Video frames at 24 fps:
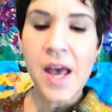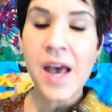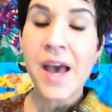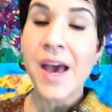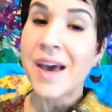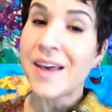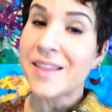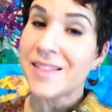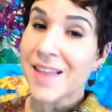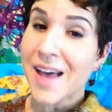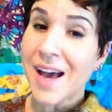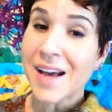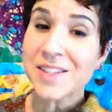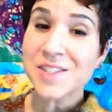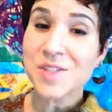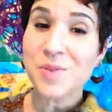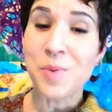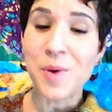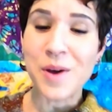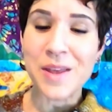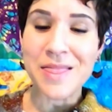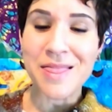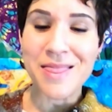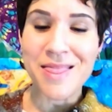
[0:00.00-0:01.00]
And that's
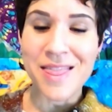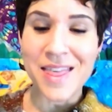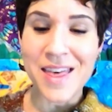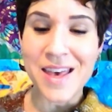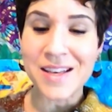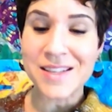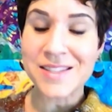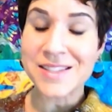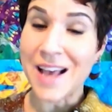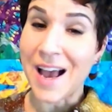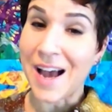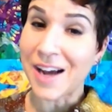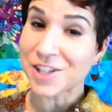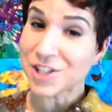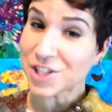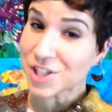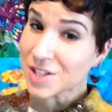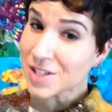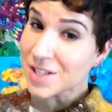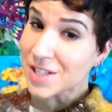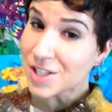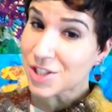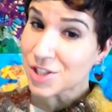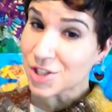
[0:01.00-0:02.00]
when things
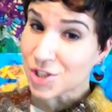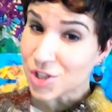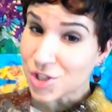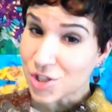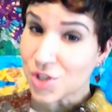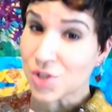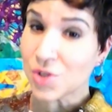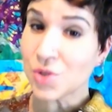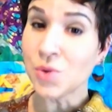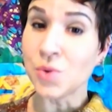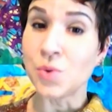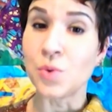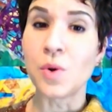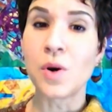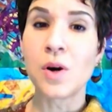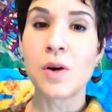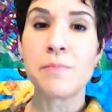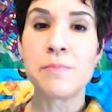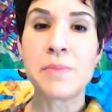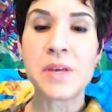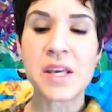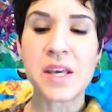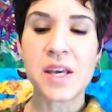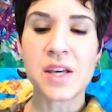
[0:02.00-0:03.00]
actually do
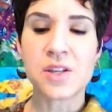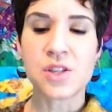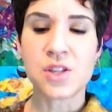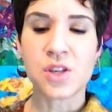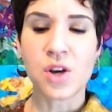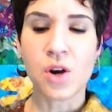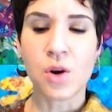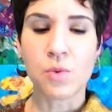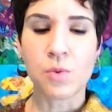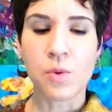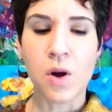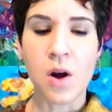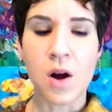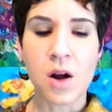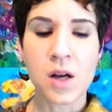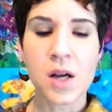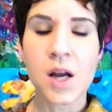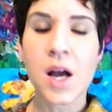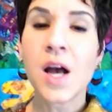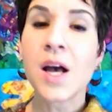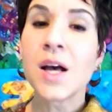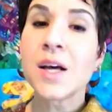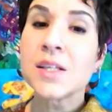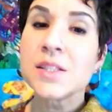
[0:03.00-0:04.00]
begin to go wrong.
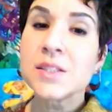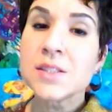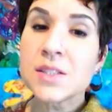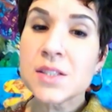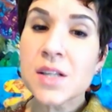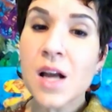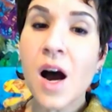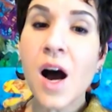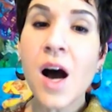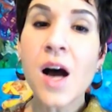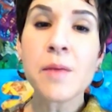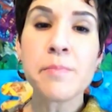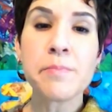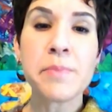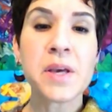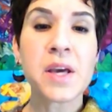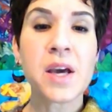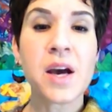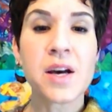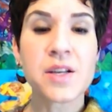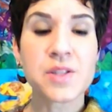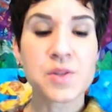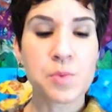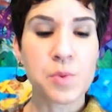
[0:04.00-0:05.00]
Not
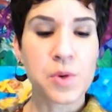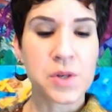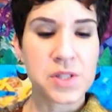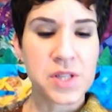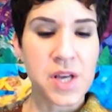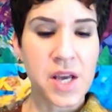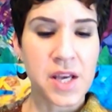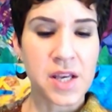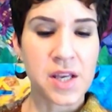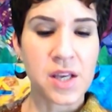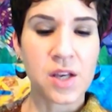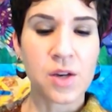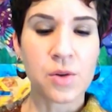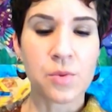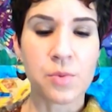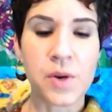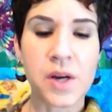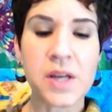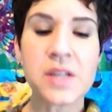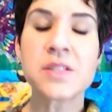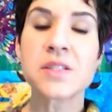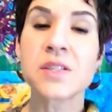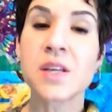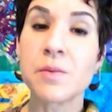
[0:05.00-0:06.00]
because we're taking a
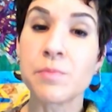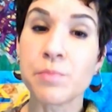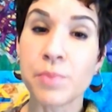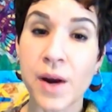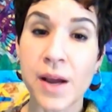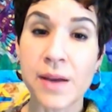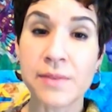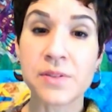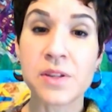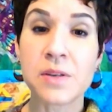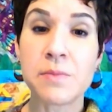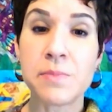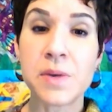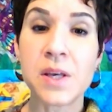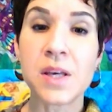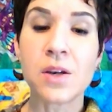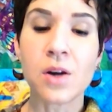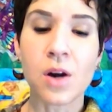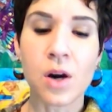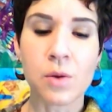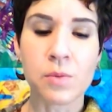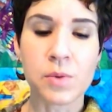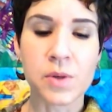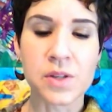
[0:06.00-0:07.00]
risk and bravely being
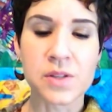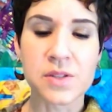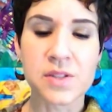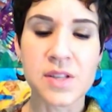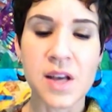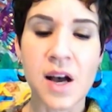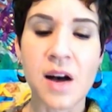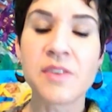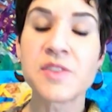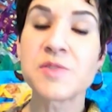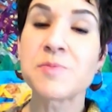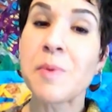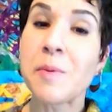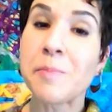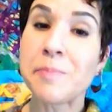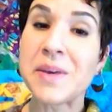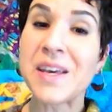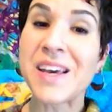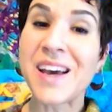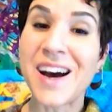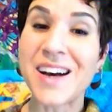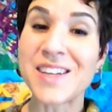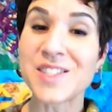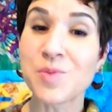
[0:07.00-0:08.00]
our real selves, but
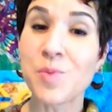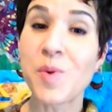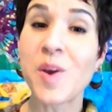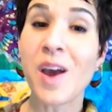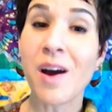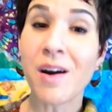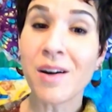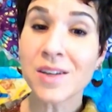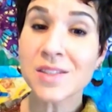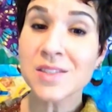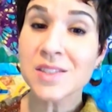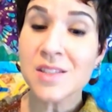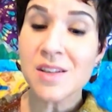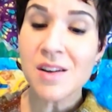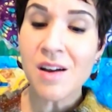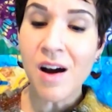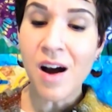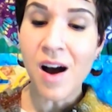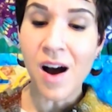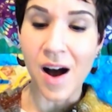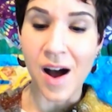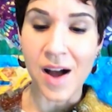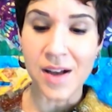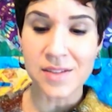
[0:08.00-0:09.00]
because we are
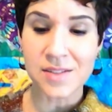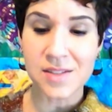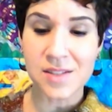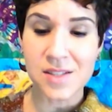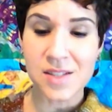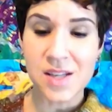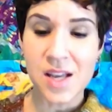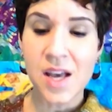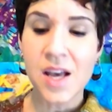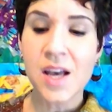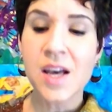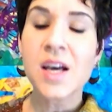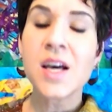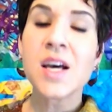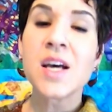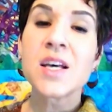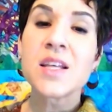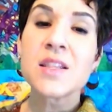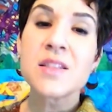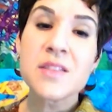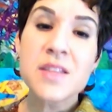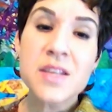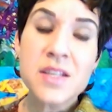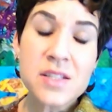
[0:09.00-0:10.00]
not.
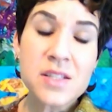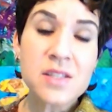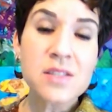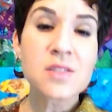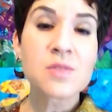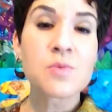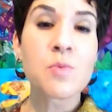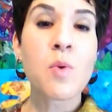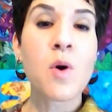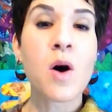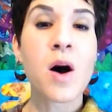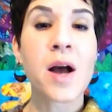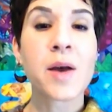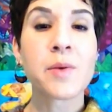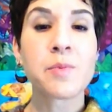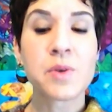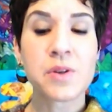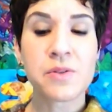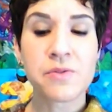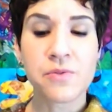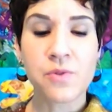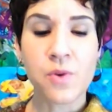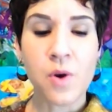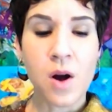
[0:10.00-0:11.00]
This is why
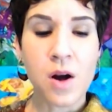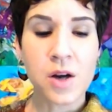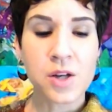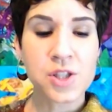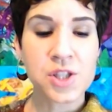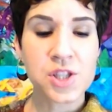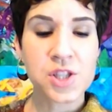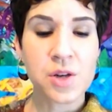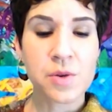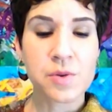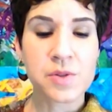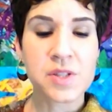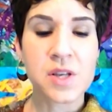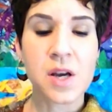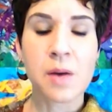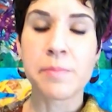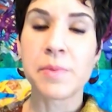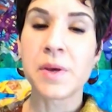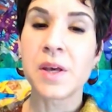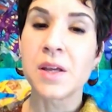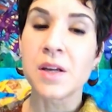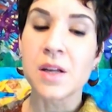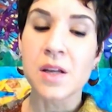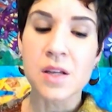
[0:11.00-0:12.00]
when frog shows up,
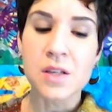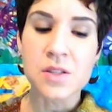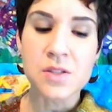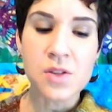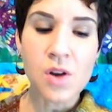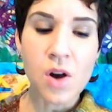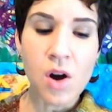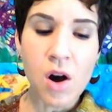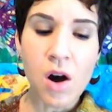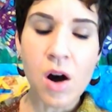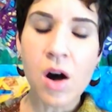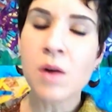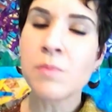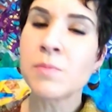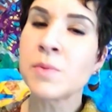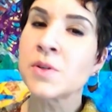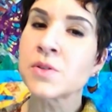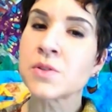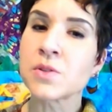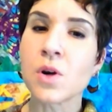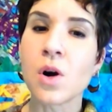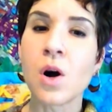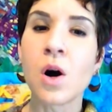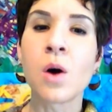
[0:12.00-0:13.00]
it is
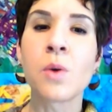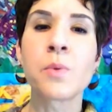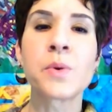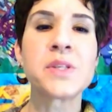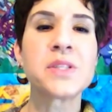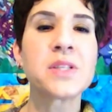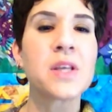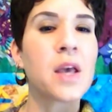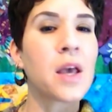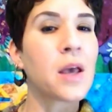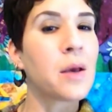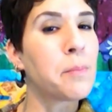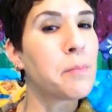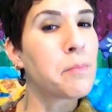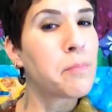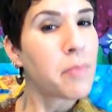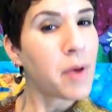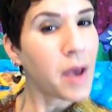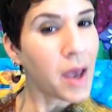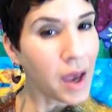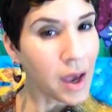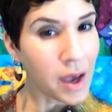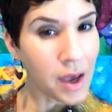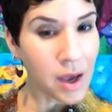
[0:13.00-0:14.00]
almost always
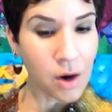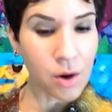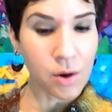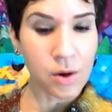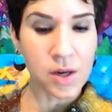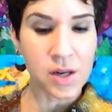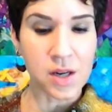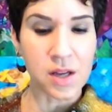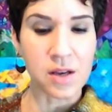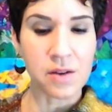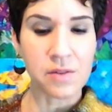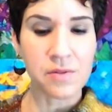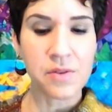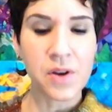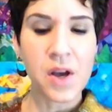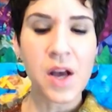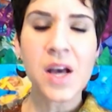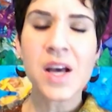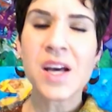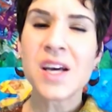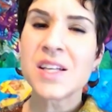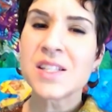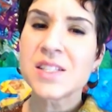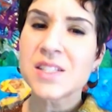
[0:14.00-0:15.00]
imperative
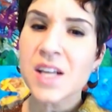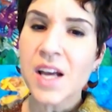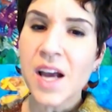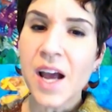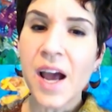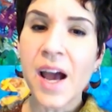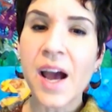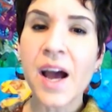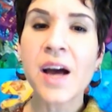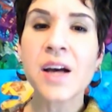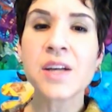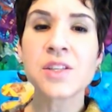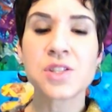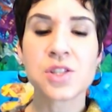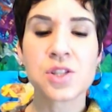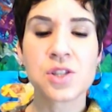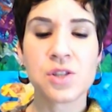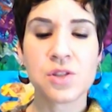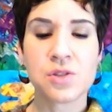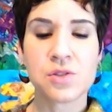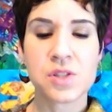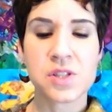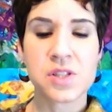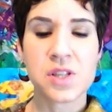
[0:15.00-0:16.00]
to ask
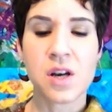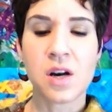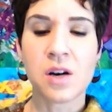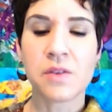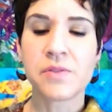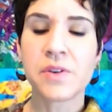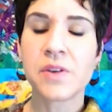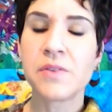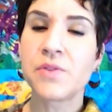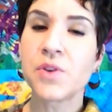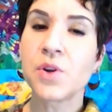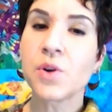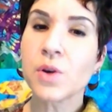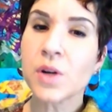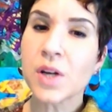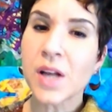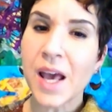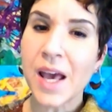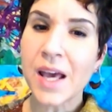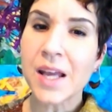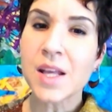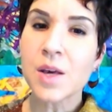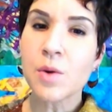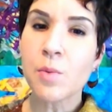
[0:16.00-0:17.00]
yourself if you're in
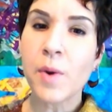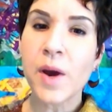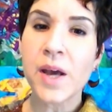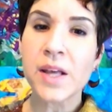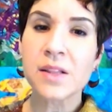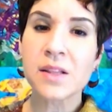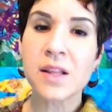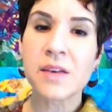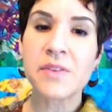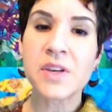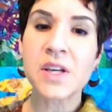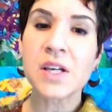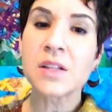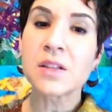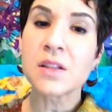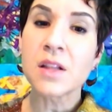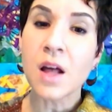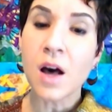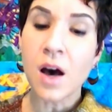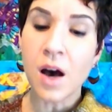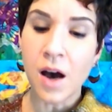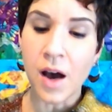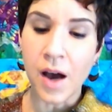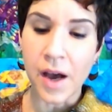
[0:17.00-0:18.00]
any way living a
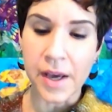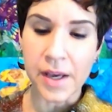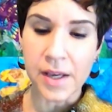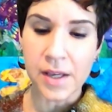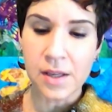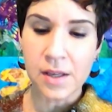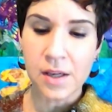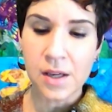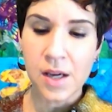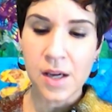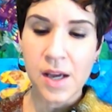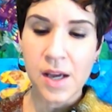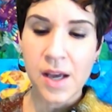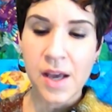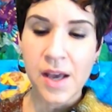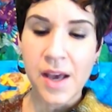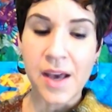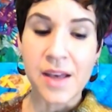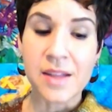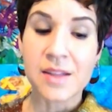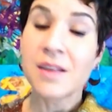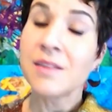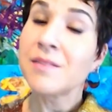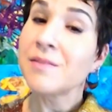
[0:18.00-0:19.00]
lie,
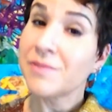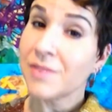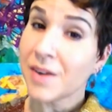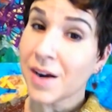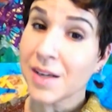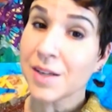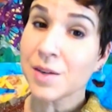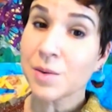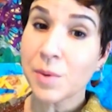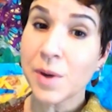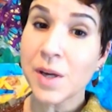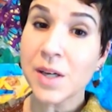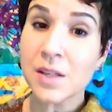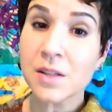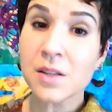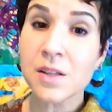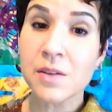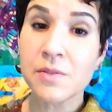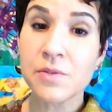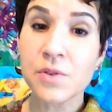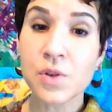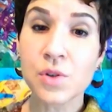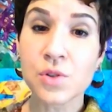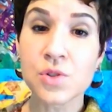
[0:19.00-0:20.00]
and then find a way to
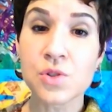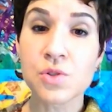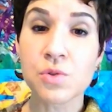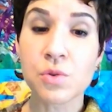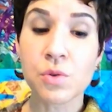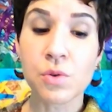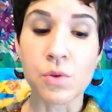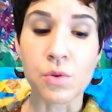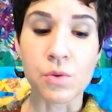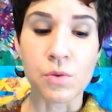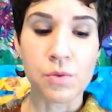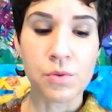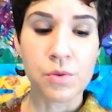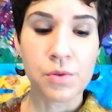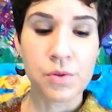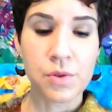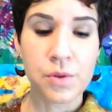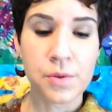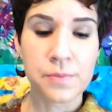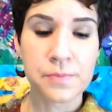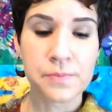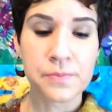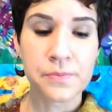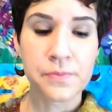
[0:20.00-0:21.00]
live your truth.